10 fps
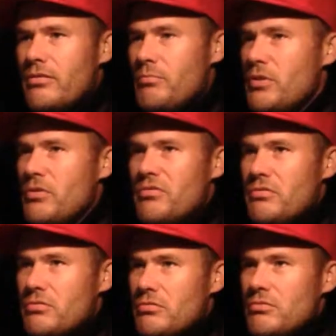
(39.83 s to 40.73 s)

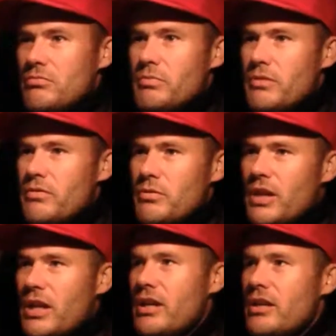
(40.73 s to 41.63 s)
Beautiful
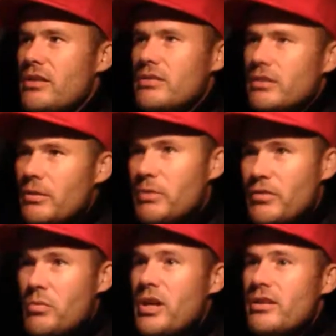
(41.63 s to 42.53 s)
day, a little bit
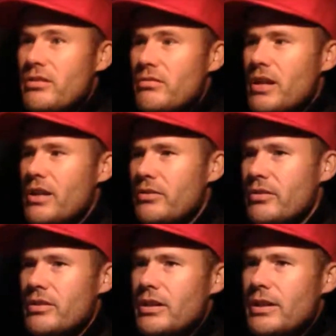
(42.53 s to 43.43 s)
of wind around,